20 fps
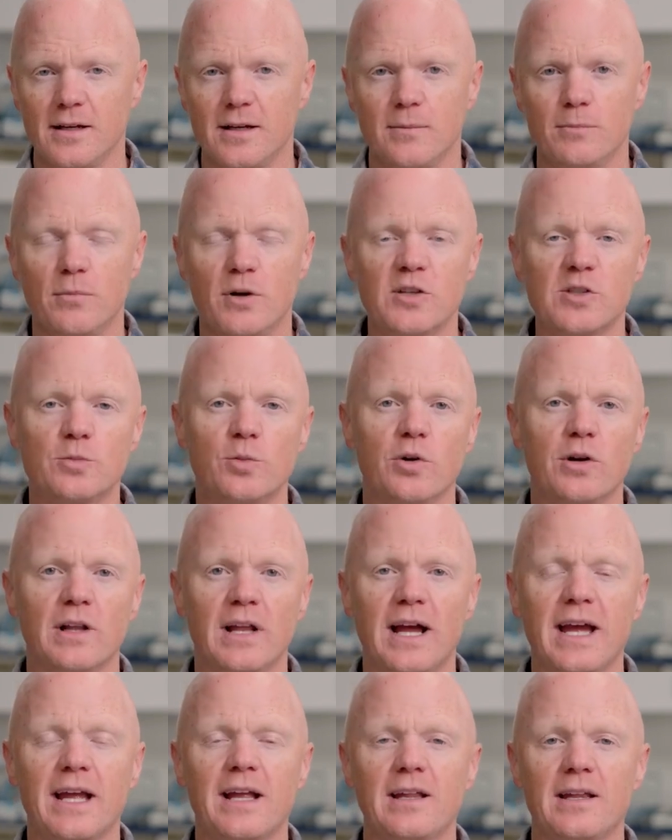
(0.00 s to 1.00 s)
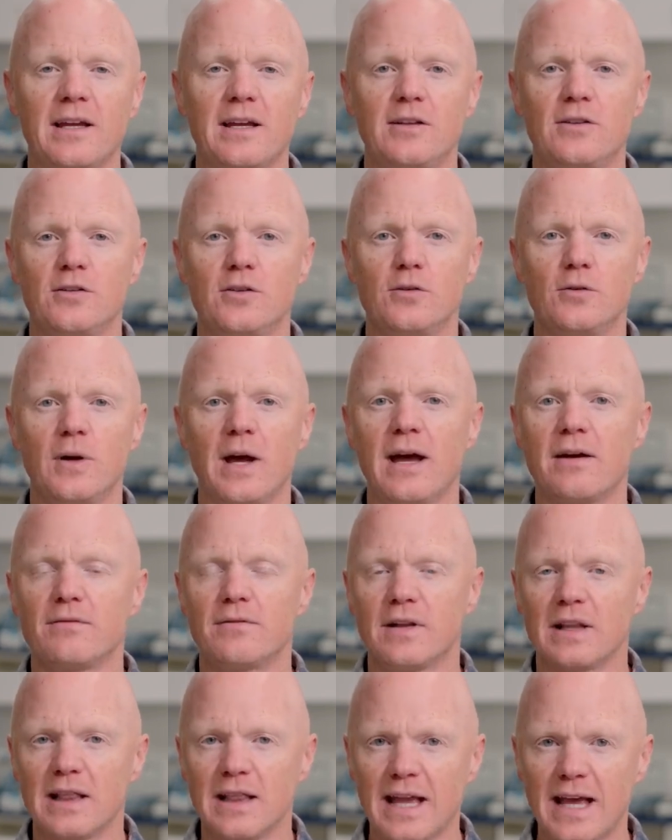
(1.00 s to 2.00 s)
much more likely to
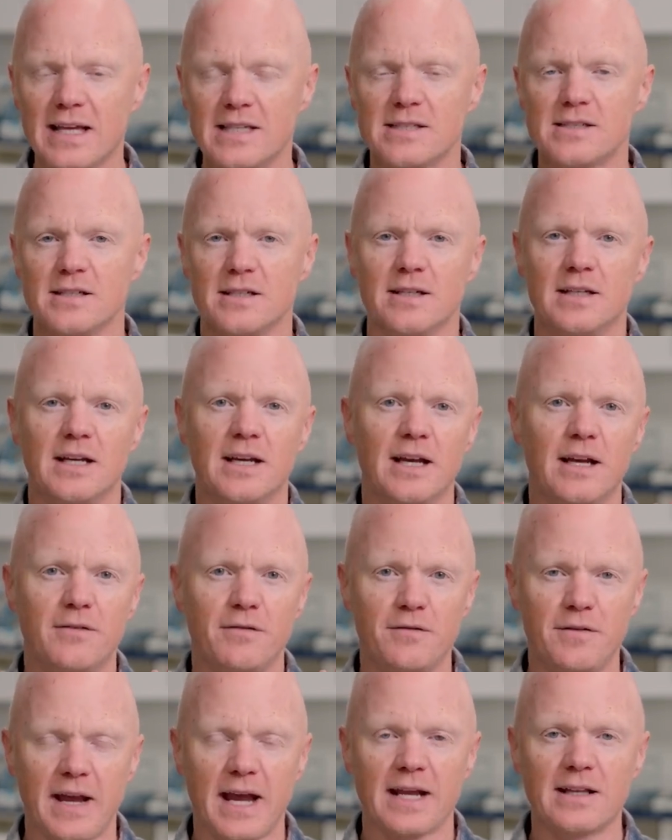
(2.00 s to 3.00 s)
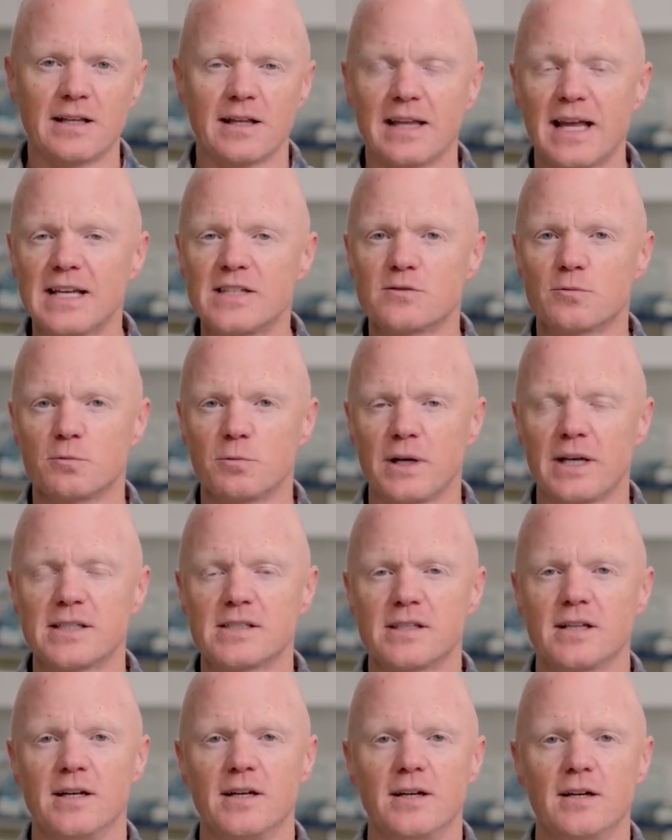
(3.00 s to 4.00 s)
have less effect, less
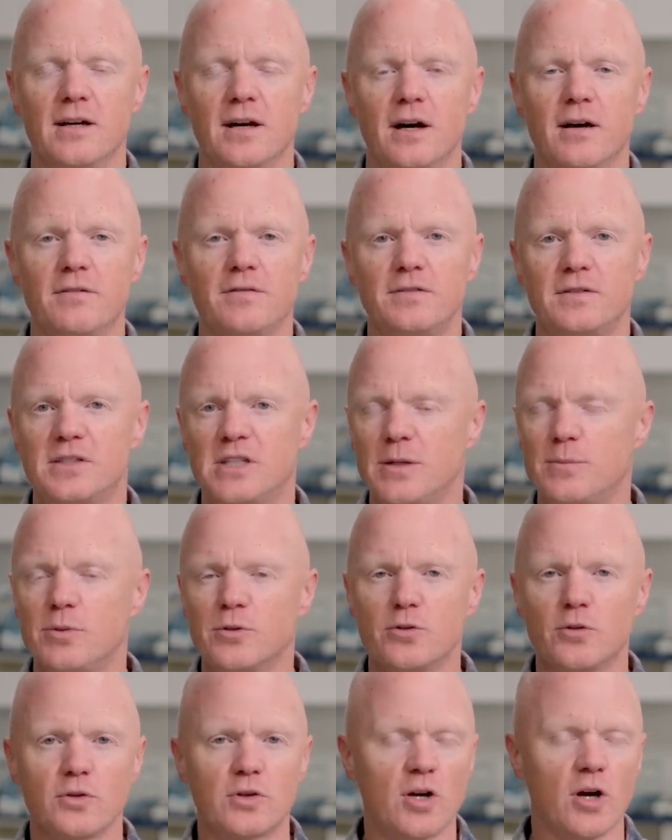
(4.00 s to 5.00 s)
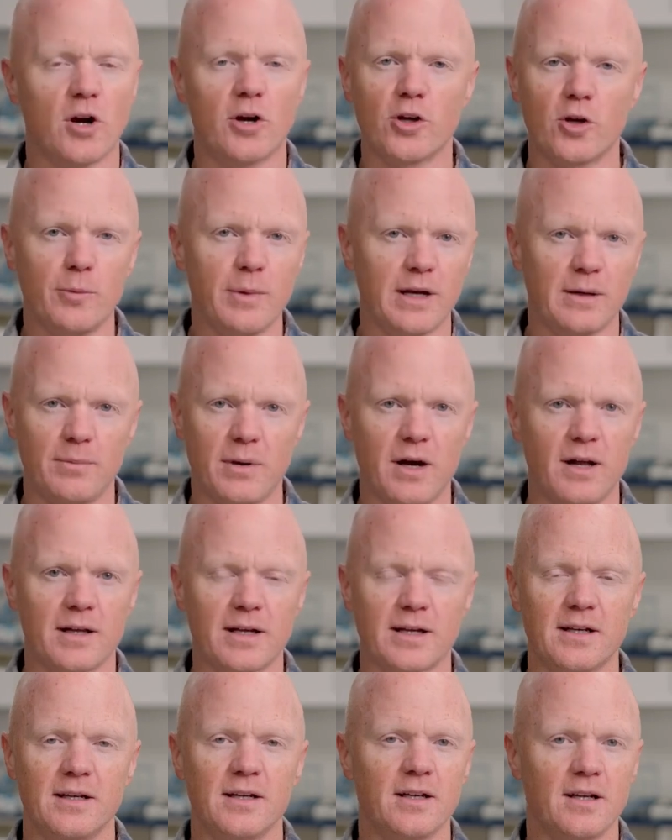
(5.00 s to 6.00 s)
risk of typical
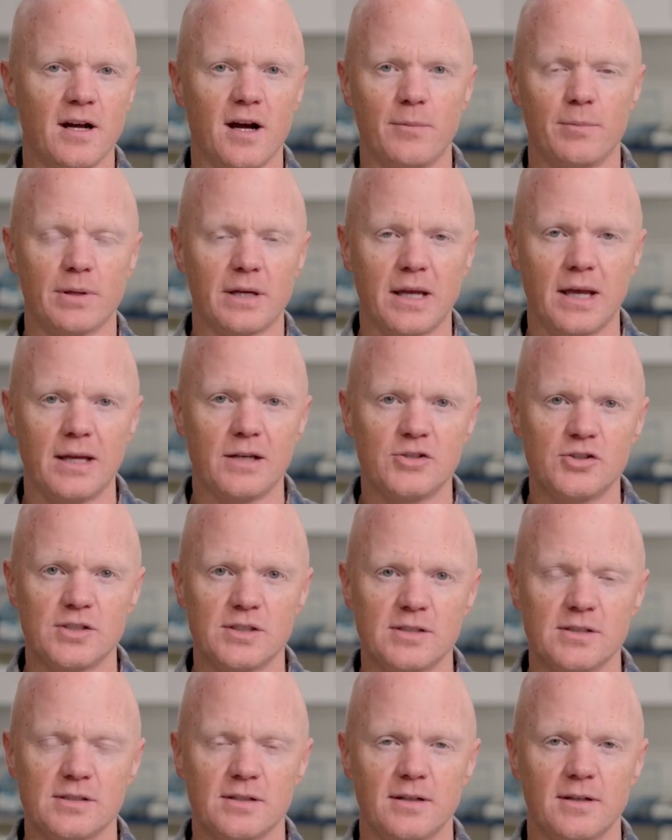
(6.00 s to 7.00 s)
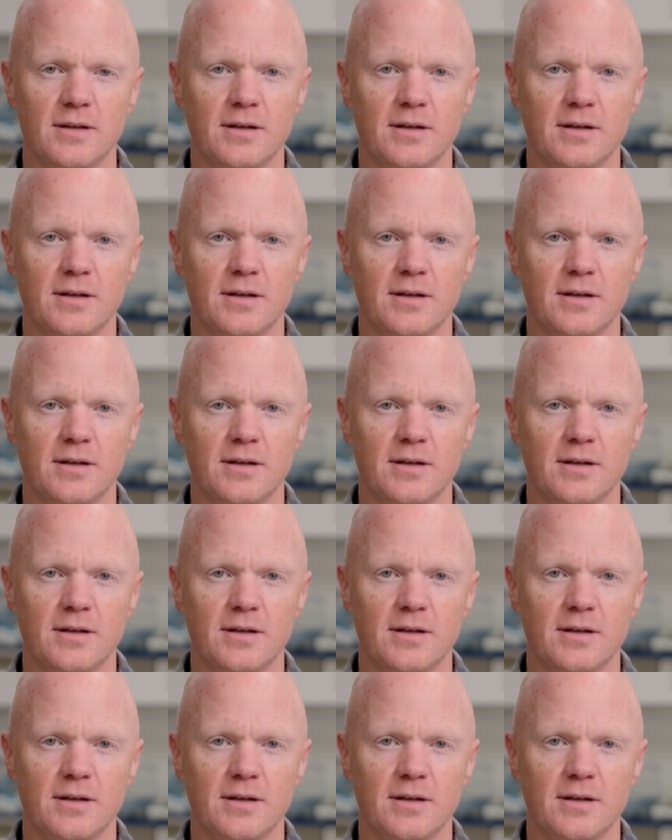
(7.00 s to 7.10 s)
cardiometabolic complications.